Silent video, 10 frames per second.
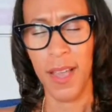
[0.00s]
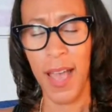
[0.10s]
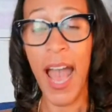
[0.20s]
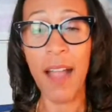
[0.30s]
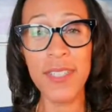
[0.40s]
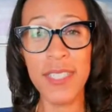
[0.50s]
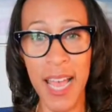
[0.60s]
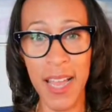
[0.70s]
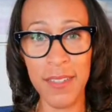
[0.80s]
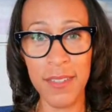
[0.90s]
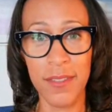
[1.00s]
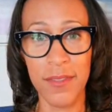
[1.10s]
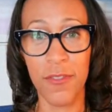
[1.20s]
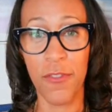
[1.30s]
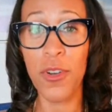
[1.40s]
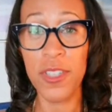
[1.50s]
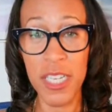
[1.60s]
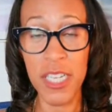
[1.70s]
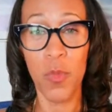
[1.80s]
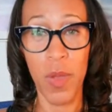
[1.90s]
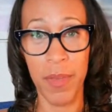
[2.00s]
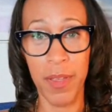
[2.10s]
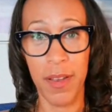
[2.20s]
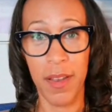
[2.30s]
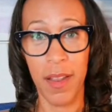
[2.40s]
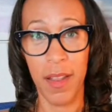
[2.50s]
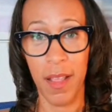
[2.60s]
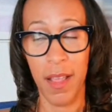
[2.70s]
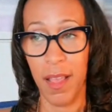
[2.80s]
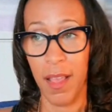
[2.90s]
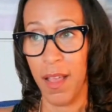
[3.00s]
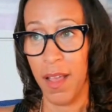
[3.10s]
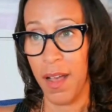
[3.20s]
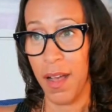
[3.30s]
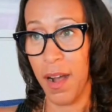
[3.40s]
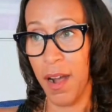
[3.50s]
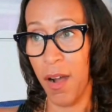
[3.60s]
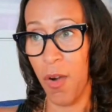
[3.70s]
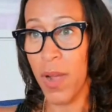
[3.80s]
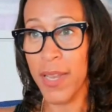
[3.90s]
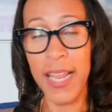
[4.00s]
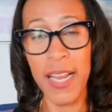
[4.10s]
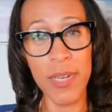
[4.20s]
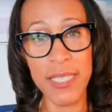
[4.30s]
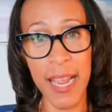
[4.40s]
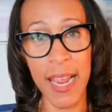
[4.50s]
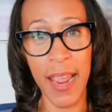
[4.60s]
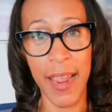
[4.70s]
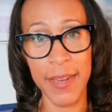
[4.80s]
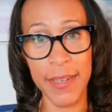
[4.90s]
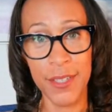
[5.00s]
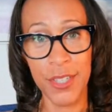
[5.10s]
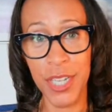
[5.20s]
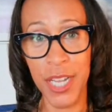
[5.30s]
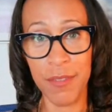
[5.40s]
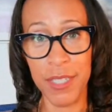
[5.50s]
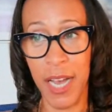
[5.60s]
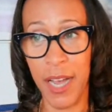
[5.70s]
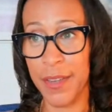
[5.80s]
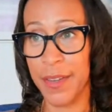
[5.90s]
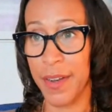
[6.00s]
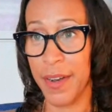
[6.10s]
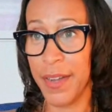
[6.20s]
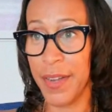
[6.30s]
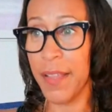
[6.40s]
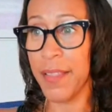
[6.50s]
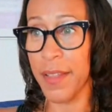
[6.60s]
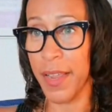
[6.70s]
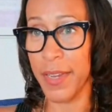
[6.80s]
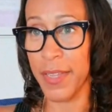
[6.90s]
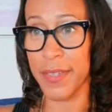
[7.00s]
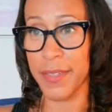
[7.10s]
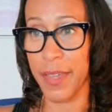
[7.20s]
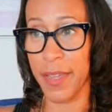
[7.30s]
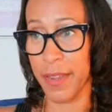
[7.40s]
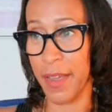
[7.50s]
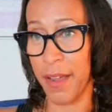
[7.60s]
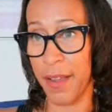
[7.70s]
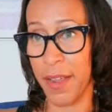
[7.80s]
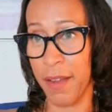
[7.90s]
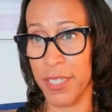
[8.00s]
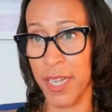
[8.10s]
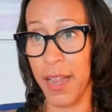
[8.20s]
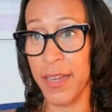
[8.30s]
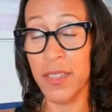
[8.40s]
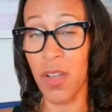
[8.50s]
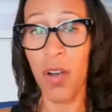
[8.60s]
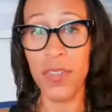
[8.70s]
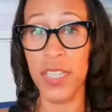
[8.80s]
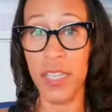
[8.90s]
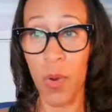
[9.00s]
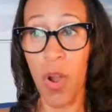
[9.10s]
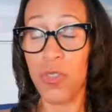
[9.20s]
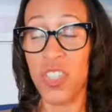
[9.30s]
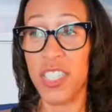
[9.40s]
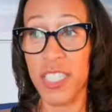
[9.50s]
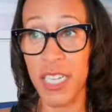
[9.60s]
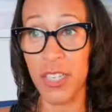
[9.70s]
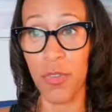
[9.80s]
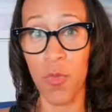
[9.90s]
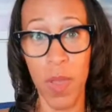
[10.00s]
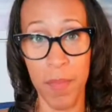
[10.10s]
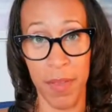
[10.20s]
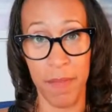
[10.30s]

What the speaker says: I resigned. 4 senior women. One lady went to AA. She had to retire. Another lady got retired. These are all we're all senior women.